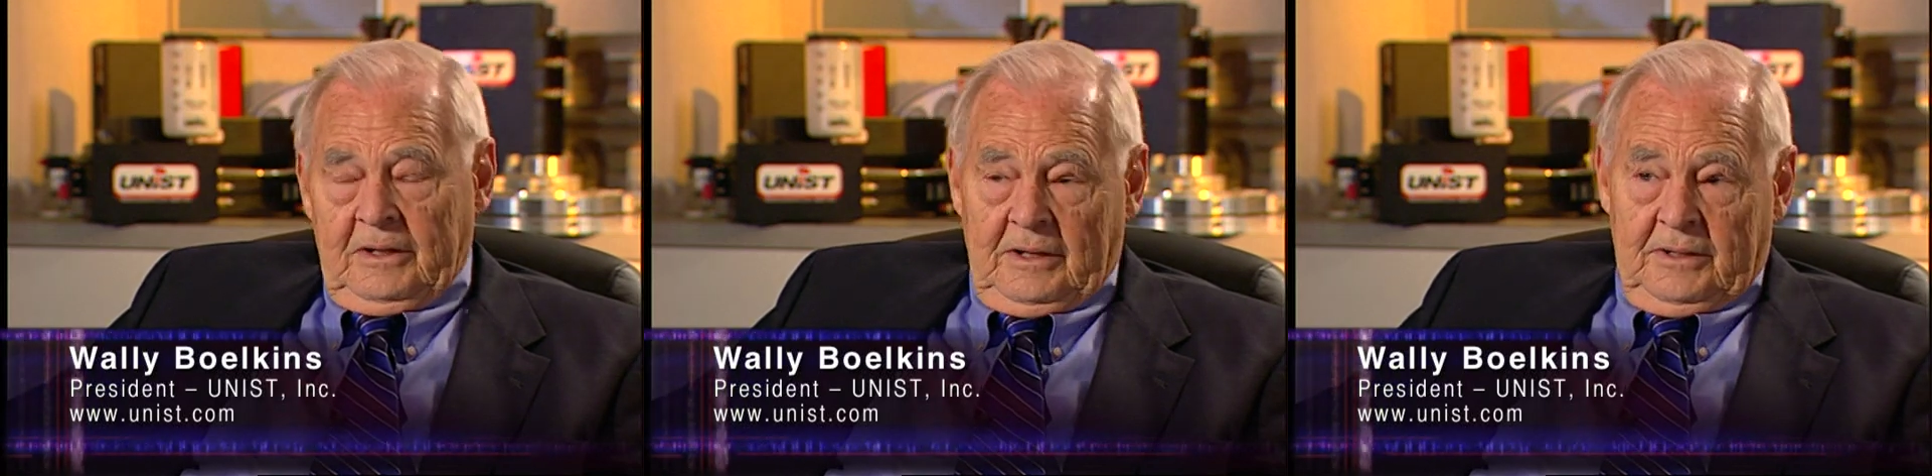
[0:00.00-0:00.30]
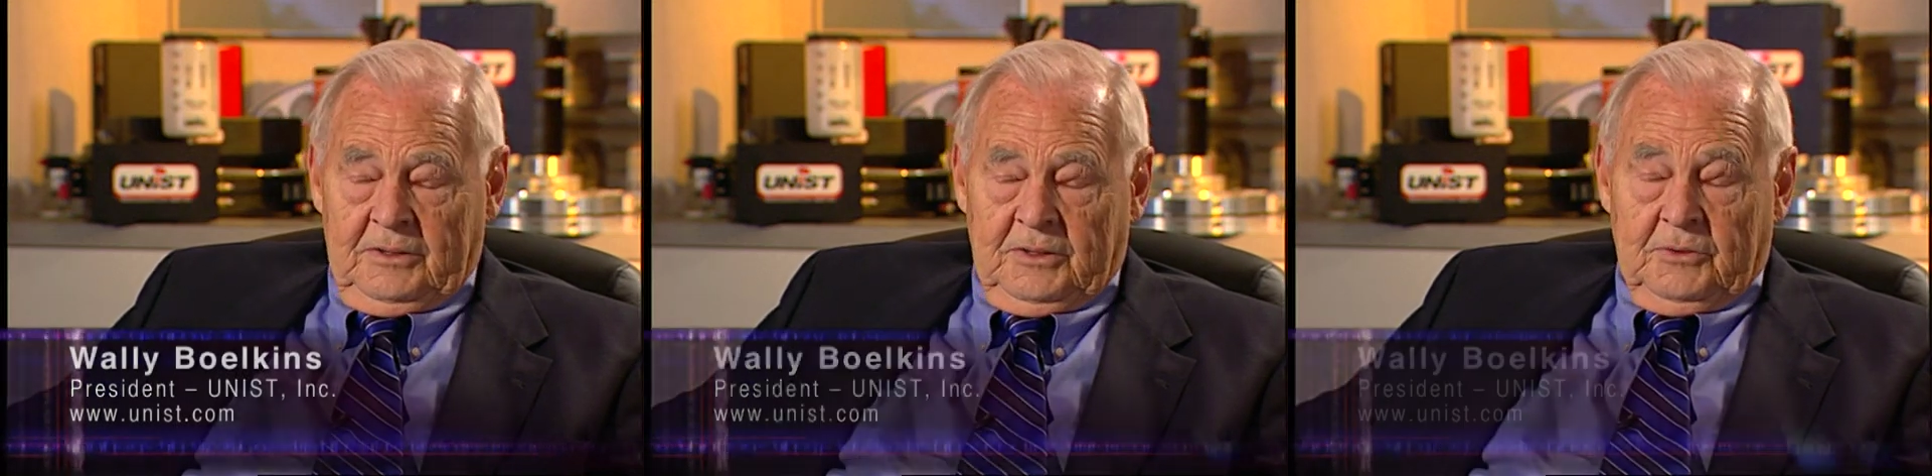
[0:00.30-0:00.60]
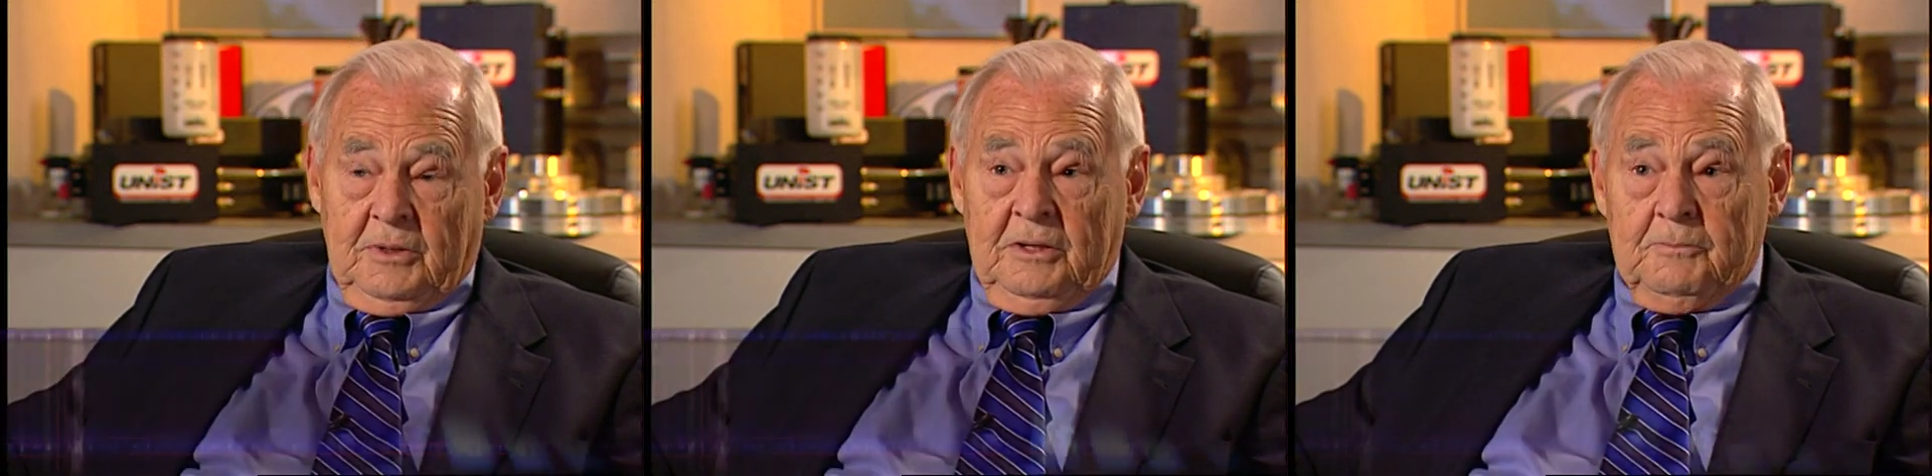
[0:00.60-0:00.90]
And the
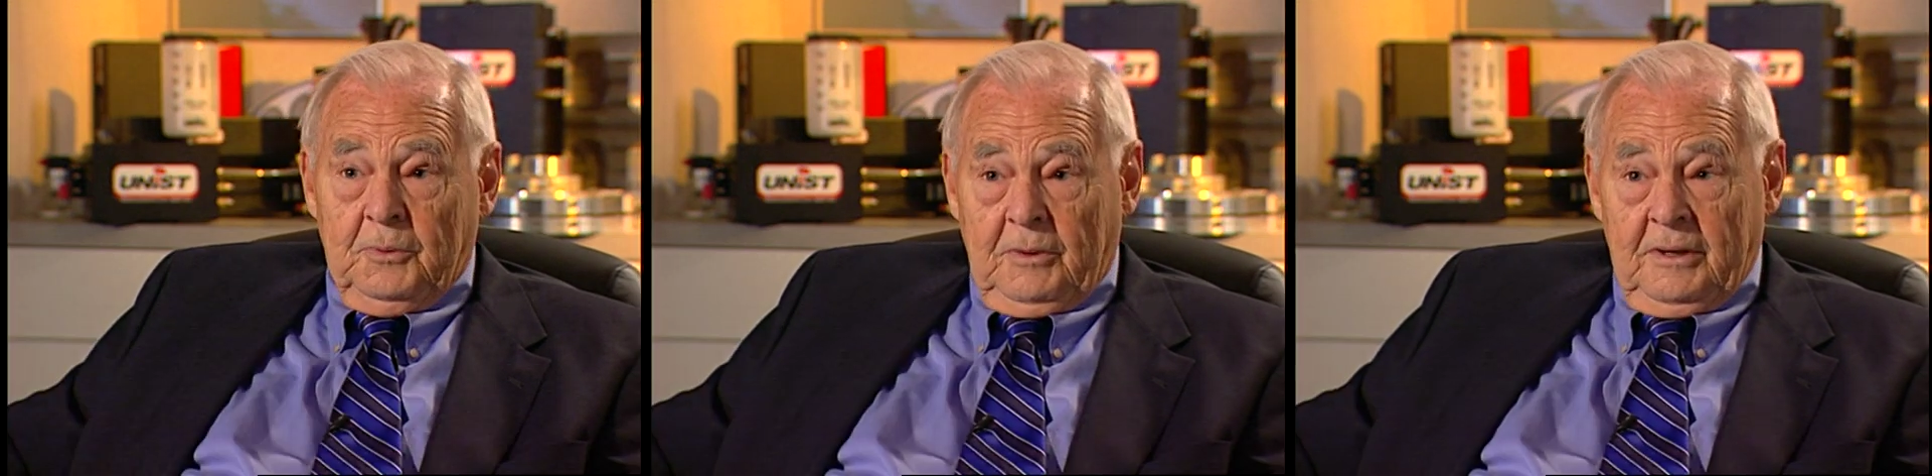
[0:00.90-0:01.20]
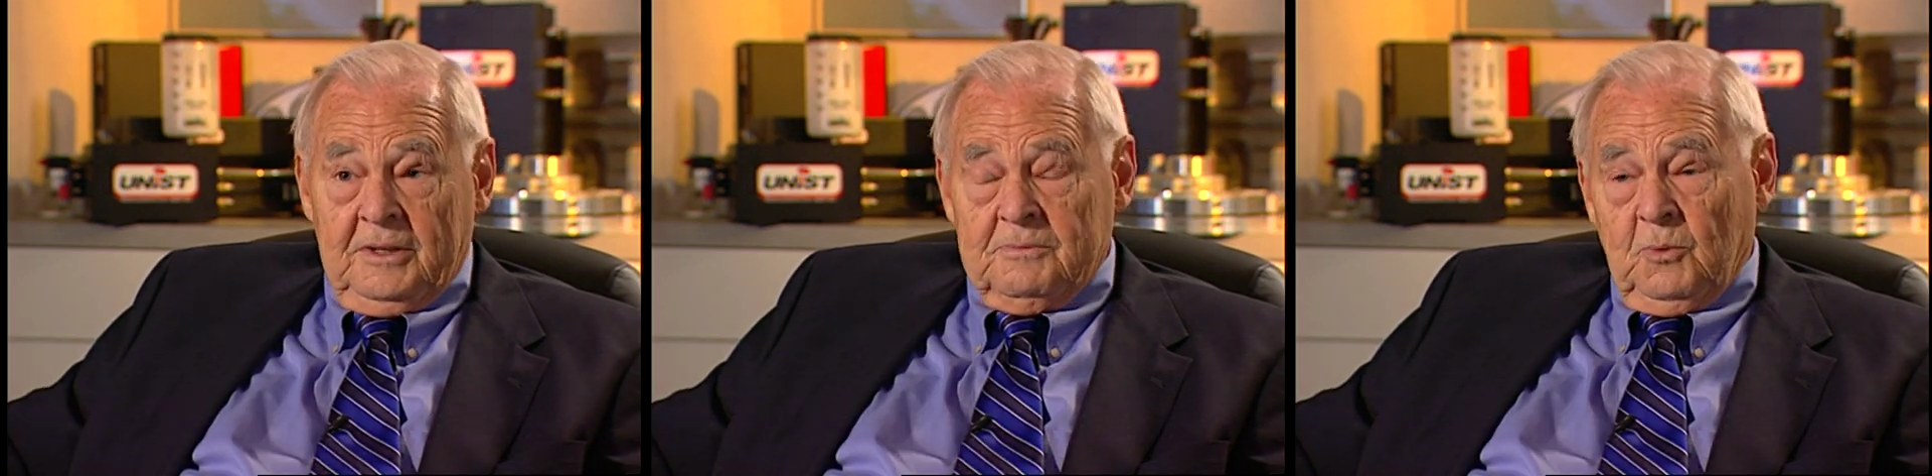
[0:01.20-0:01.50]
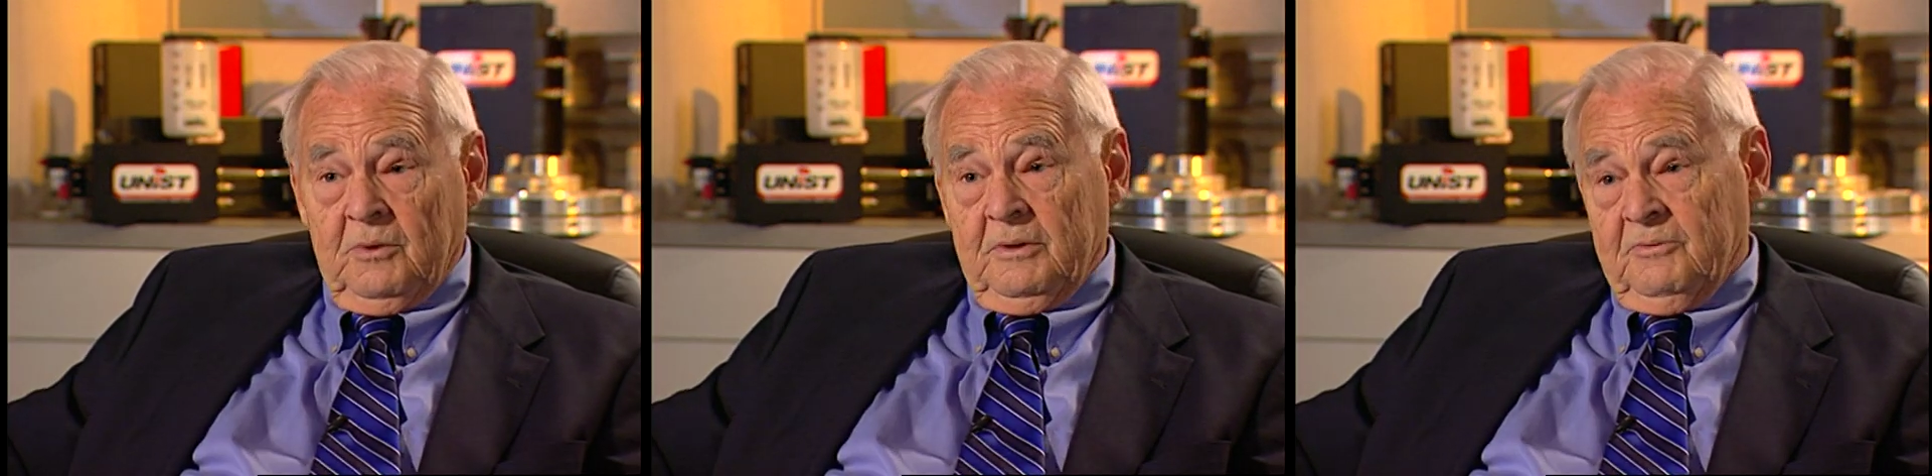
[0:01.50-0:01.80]
green part is
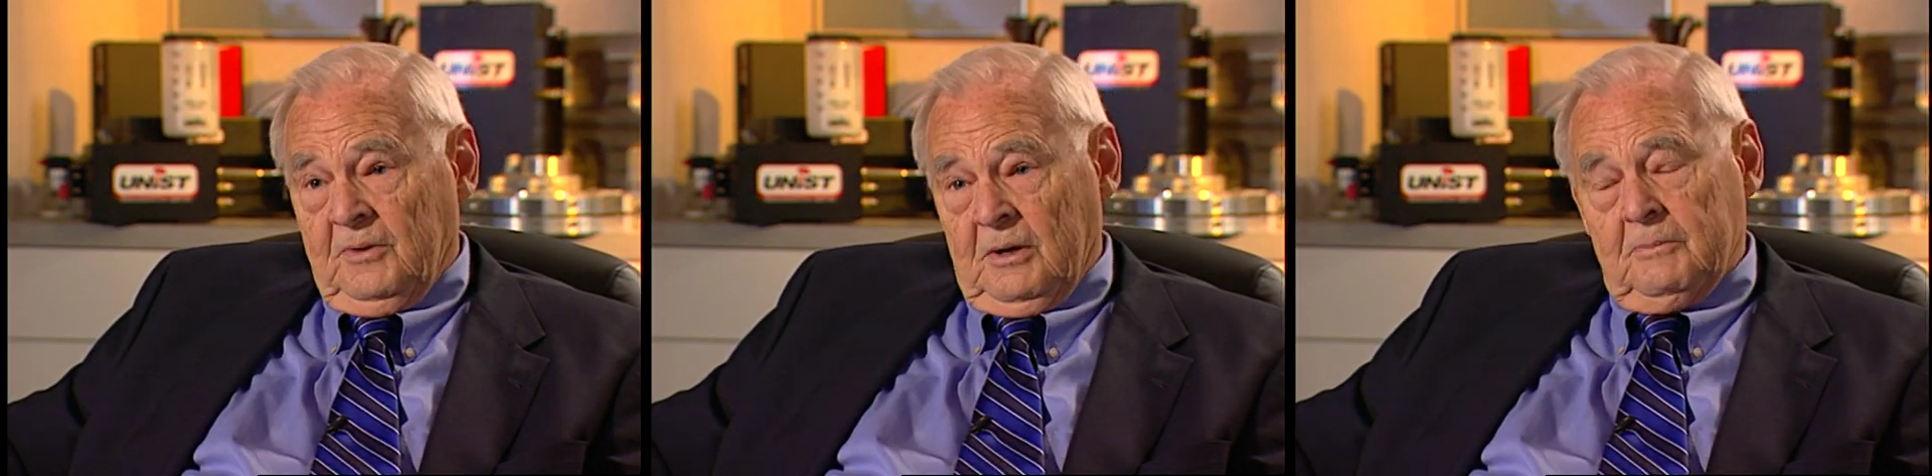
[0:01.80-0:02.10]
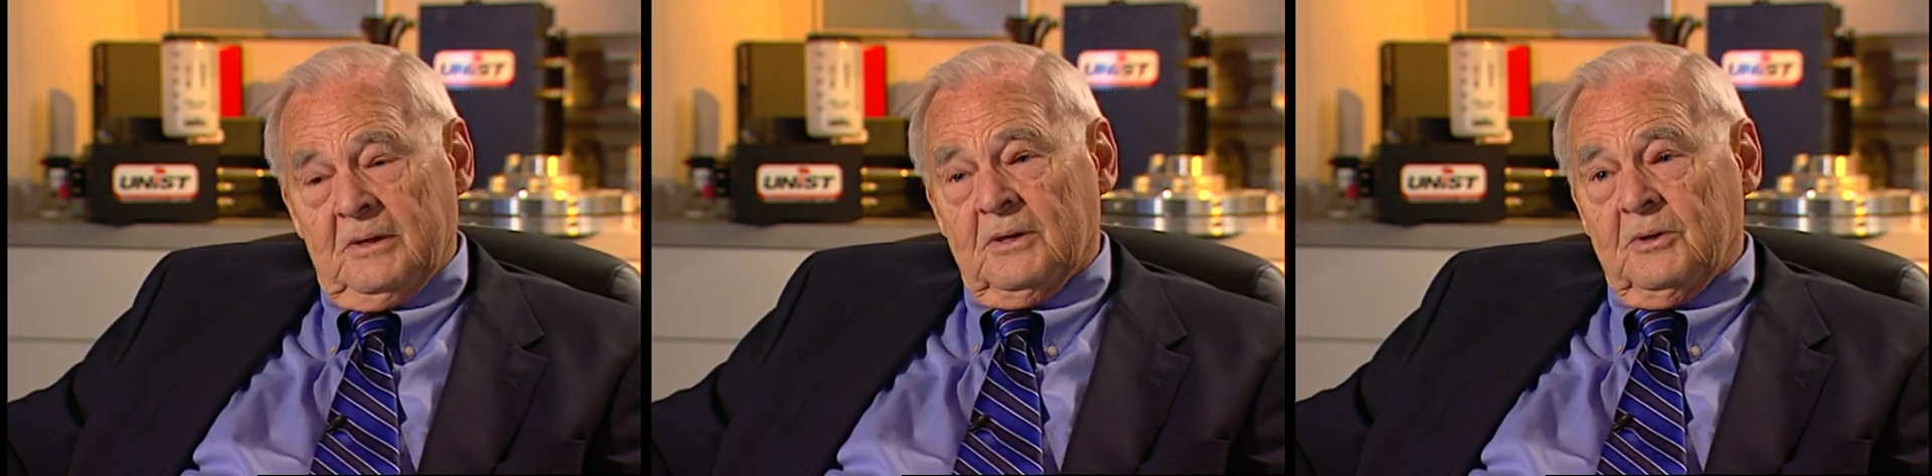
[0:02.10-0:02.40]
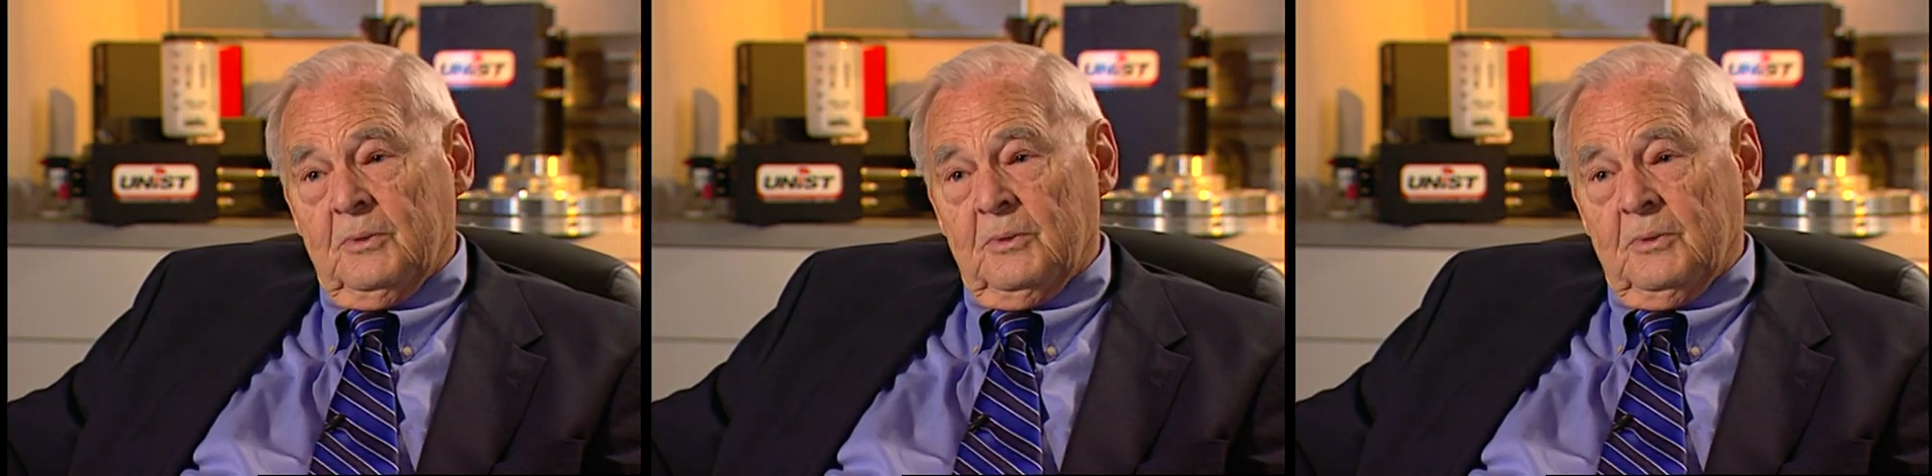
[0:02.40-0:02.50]
more environmentally